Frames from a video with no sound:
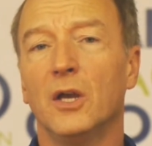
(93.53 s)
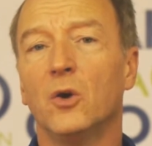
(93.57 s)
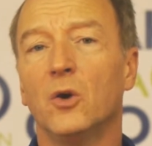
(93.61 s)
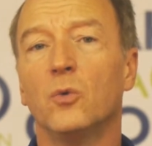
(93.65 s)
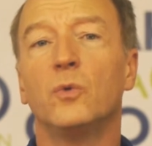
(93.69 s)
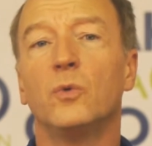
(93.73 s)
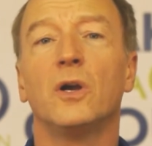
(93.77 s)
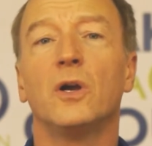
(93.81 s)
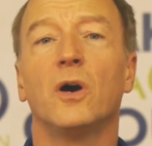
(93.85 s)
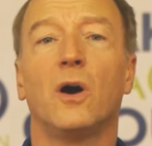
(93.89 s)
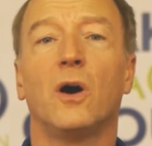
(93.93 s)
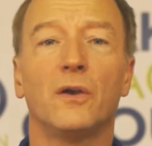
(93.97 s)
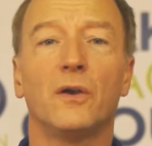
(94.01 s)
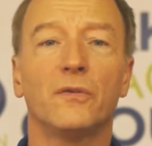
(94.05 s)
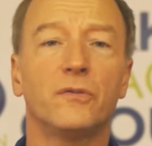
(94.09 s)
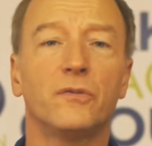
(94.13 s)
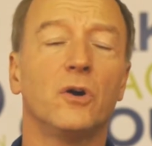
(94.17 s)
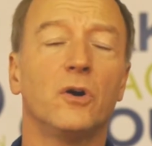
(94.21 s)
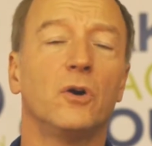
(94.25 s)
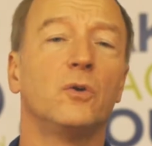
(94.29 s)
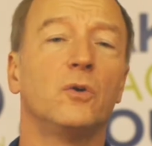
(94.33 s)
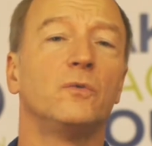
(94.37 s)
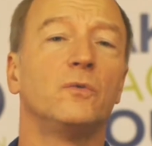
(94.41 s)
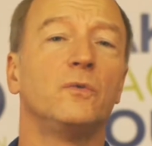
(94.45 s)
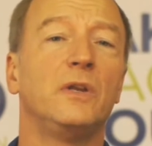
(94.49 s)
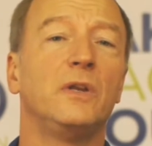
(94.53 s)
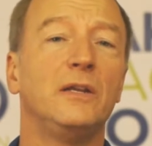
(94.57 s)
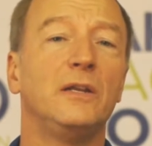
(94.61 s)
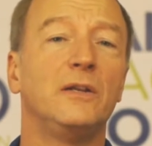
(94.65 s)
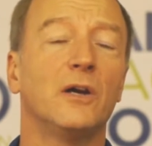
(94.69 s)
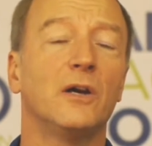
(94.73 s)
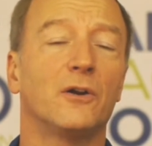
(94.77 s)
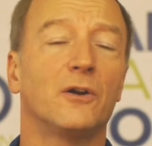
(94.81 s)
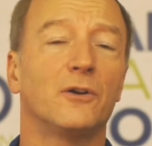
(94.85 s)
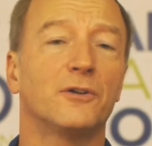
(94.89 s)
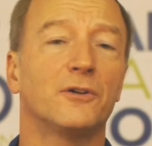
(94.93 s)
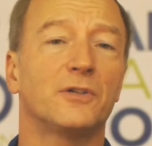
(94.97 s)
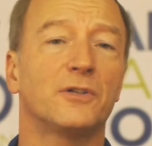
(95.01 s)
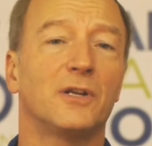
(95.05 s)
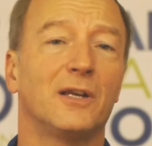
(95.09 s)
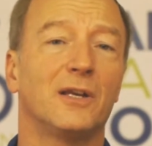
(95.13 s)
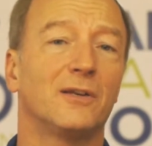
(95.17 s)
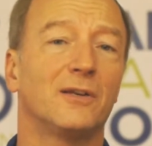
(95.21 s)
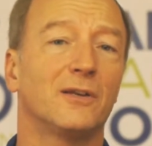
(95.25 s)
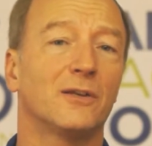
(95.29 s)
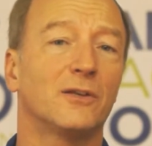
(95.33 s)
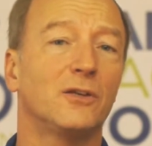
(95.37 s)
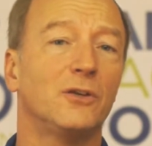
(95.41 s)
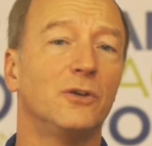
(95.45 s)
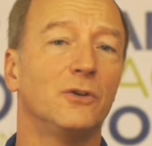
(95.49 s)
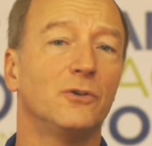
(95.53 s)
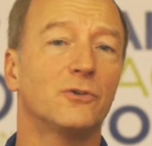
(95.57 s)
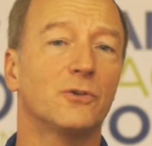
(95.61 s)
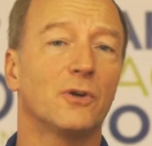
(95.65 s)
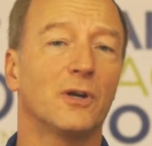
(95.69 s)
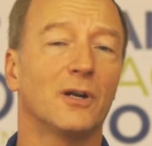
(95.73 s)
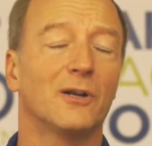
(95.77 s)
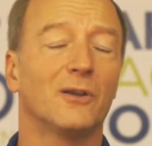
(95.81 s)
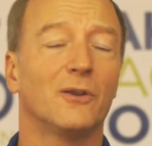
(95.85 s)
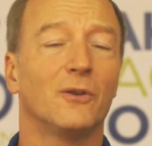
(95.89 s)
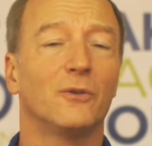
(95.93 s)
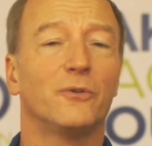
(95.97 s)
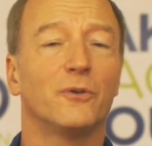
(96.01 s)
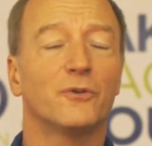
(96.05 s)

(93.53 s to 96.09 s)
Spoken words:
We also need to understand acute training load.